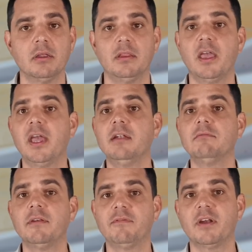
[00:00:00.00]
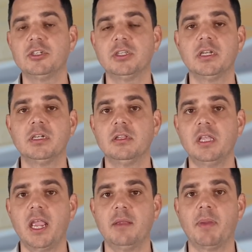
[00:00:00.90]
then refreshed it into
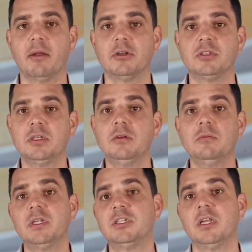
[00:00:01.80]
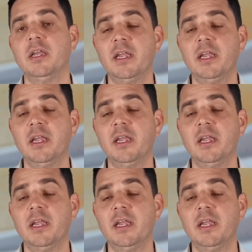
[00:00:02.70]
the aPower 2, which,